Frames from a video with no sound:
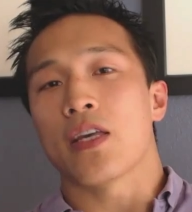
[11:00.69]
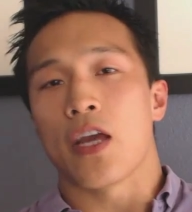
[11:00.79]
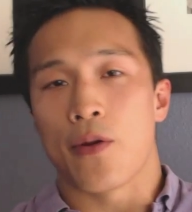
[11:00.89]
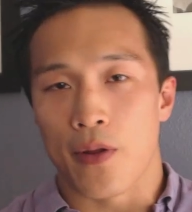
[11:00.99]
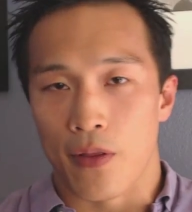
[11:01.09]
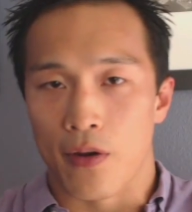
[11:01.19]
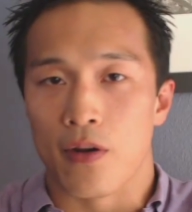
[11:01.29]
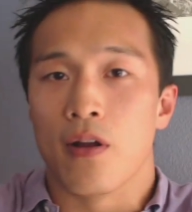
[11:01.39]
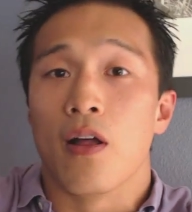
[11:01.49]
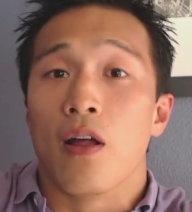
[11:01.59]
can carry
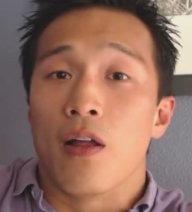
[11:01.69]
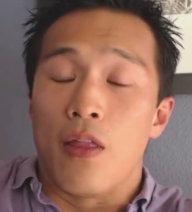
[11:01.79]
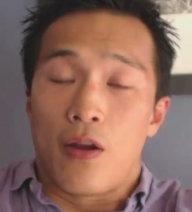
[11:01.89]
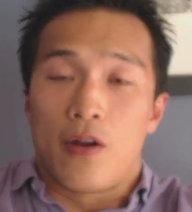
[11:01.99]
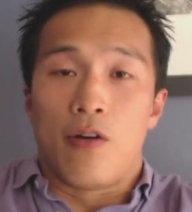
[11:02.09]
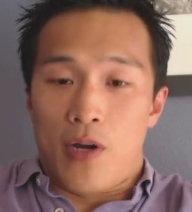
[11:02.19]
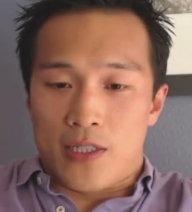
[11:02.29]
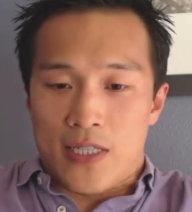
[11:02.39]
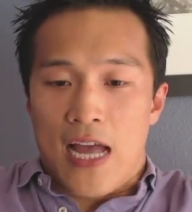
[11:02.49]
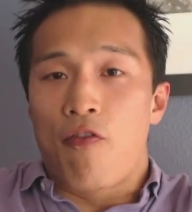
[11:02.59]
their
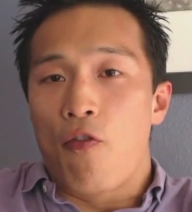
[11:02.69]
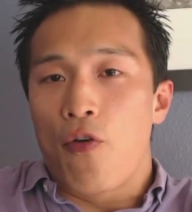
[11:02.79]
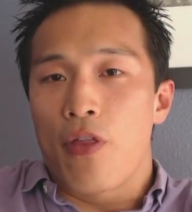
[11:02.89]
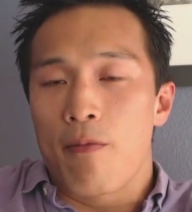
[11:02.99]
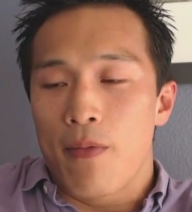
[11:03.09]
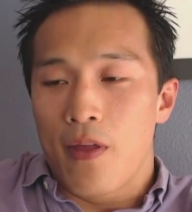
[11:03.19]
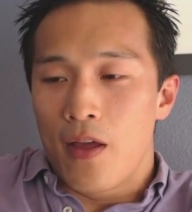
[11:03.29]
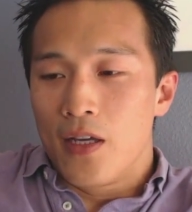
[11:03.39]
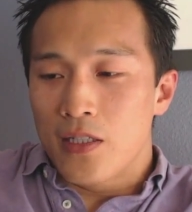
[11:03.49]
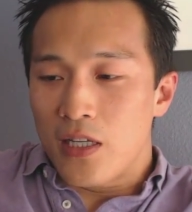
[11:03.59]
rucksack for them.
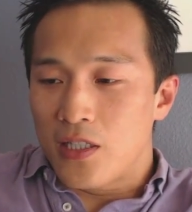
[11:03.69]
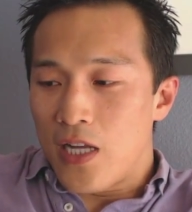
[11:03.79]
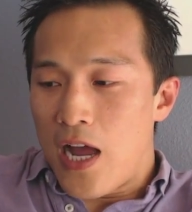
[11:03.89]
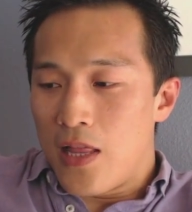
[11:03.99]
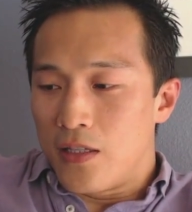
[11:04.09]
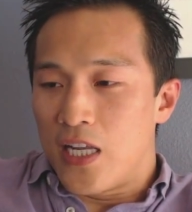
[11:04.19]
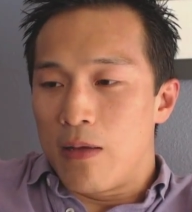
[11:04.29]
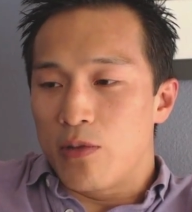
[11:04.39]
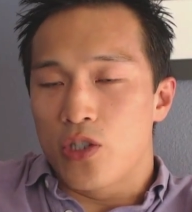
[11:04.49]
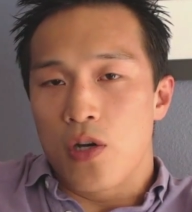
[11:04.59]
So I saw the
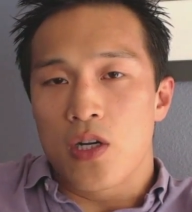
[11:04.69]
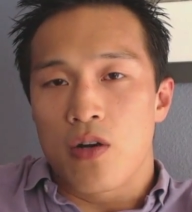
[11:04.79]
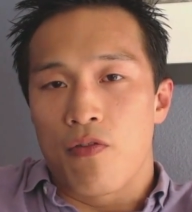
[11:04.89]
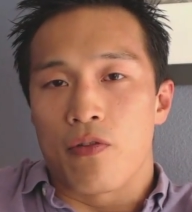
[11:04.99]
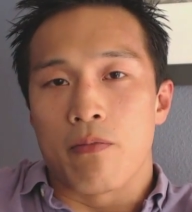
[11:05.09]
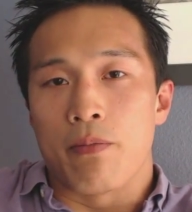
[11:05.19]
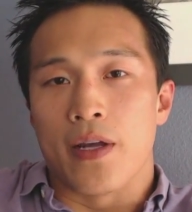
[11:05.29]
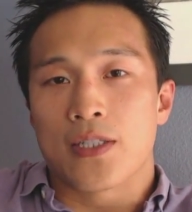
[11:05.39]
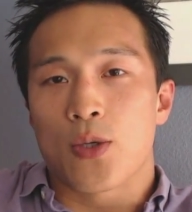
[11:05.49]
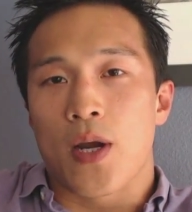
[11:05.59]
team struggle for
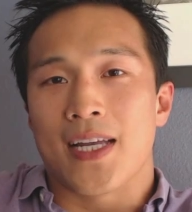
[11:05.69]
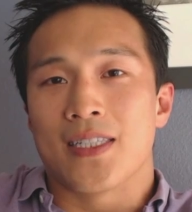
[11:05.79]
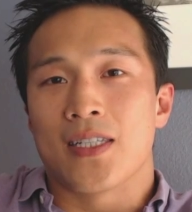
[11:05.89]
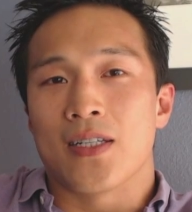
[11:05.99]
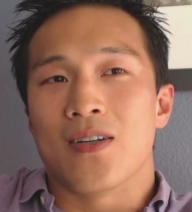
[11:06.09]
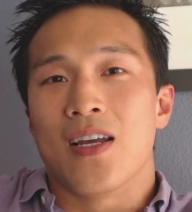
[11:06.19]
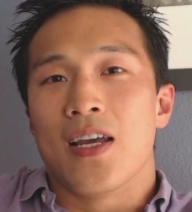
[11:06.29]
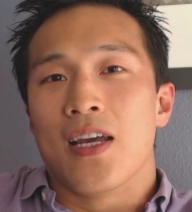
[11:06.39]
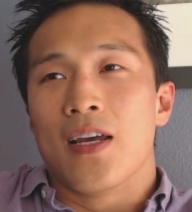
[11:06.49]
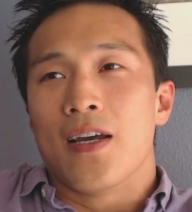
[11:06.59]
a bit, trying
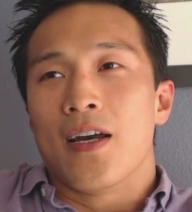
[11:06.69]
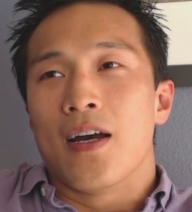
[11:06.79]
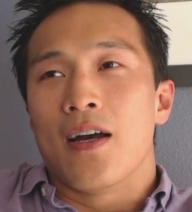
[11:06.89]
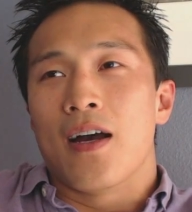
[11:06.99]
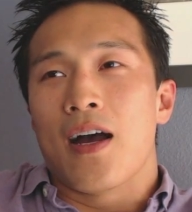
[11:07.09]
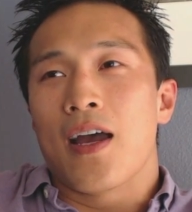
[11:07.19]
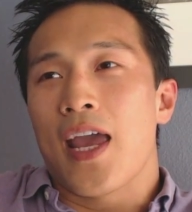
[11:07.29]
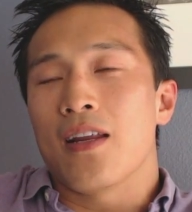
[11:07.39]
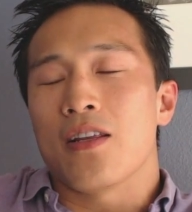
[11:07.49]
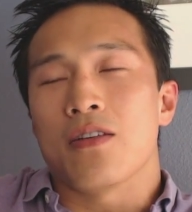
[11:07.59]
to,
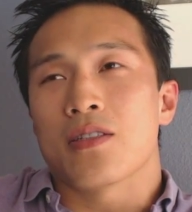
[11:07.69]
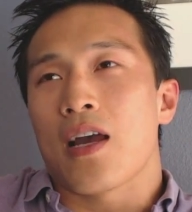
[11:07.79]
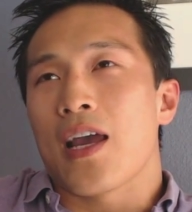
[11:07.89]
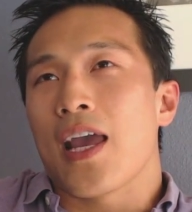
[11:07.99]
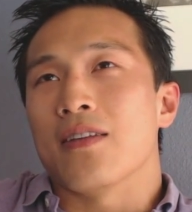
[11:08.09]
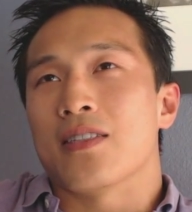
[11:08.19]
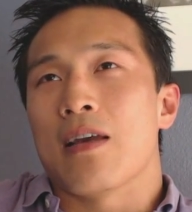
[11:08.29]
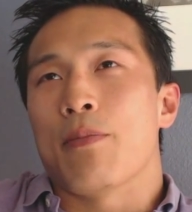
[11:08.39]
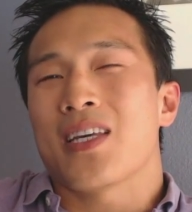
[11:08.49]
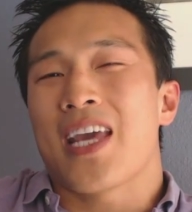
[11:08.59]
I hate
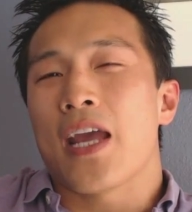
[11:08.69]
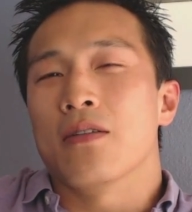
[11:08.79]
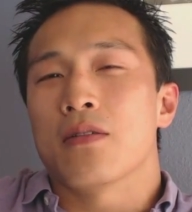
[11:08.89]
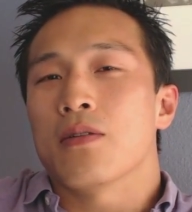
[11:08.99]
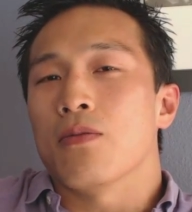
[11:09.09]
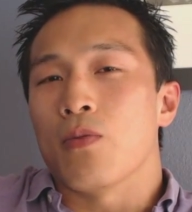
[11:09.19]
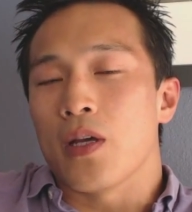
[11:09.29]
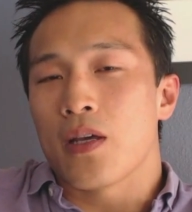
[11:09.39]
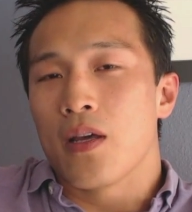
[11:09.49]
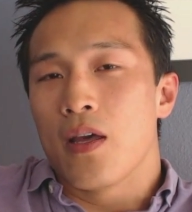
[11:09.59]
to say it, but cater to the
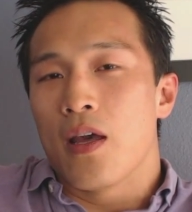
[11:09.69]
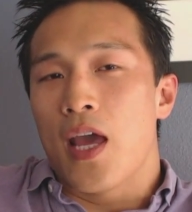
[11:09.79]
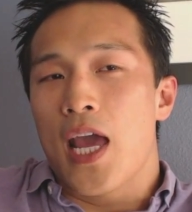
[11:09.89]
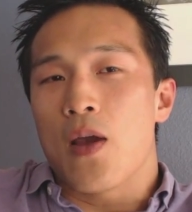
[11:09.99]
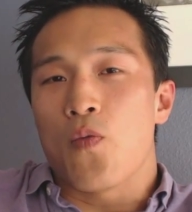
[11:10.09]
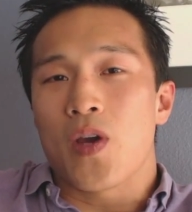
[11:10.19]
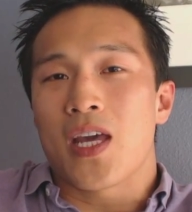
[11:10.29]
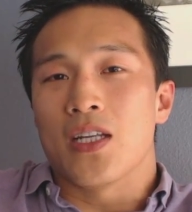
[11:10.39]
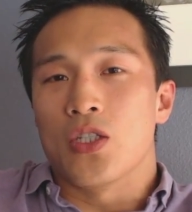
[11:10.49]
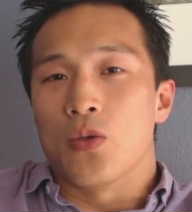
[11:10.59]
weak. Hey,
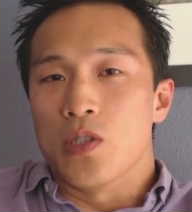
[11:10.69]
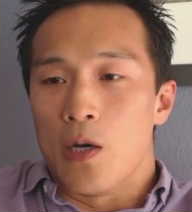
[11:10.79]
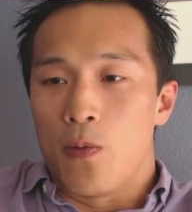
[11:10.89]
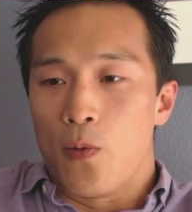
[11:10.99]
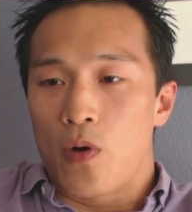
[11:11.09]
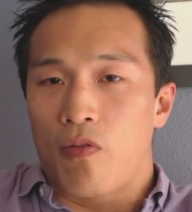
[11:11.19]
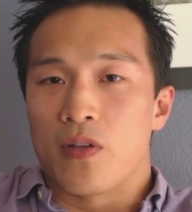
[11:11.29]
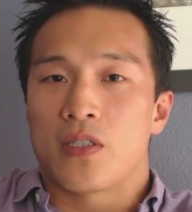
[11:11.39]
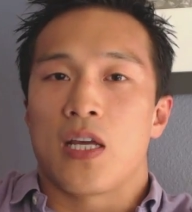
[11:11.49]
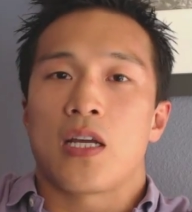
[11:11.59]
we can do double
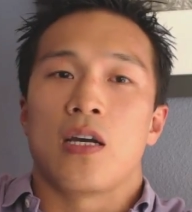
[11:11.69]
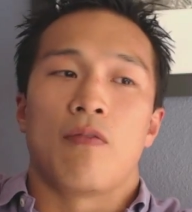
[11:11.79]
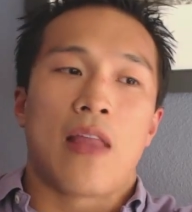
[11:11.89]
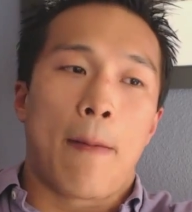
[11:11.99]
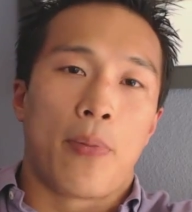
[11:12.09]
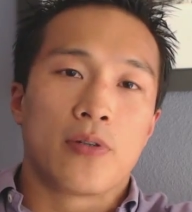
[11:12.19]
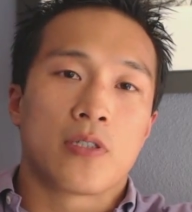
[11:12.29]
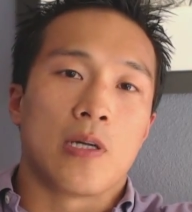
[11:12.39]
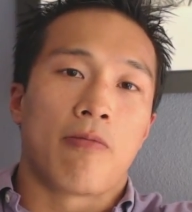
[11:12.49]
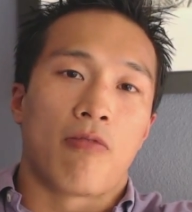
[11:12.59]
work for the sake of that
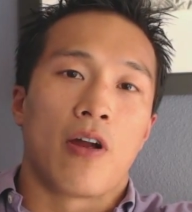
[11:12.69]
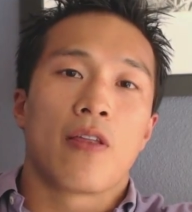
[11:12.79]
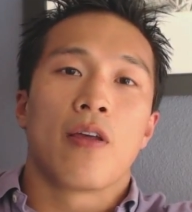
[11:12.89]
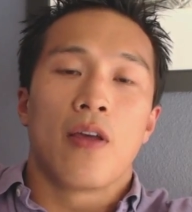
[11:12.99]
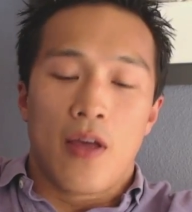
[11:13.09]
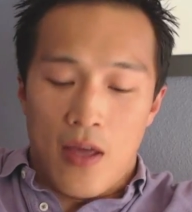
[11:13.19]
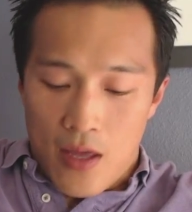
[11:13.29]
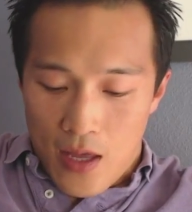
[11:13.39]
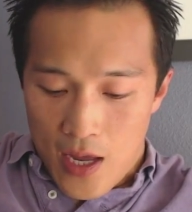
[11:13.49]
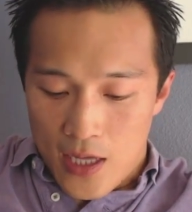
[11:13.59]
person up front.
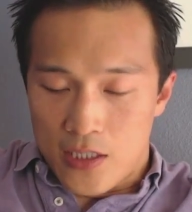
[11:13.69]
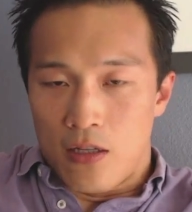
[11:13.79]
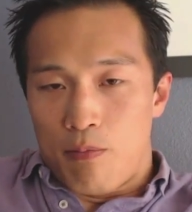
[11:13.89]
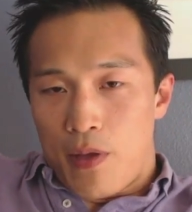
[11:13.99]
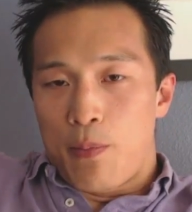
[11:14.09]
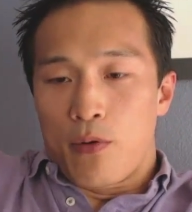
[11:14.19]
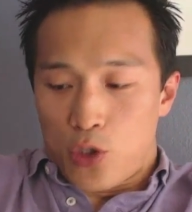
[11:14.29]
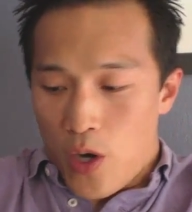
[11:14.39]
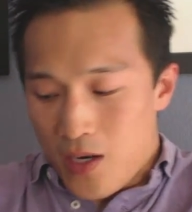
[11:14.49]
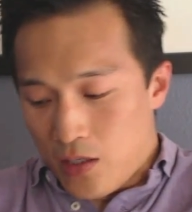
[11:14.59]
And so
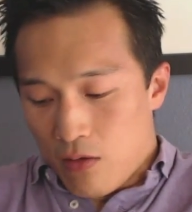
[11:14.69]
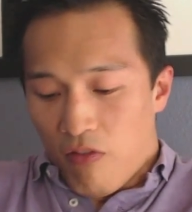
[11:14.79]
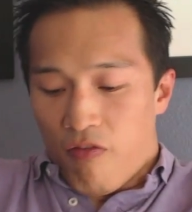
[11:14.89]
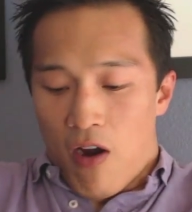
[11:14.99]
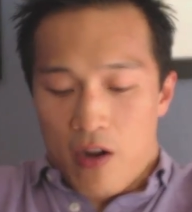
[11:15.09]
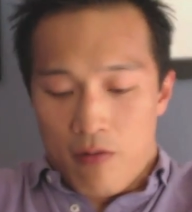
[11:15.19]
people were trying to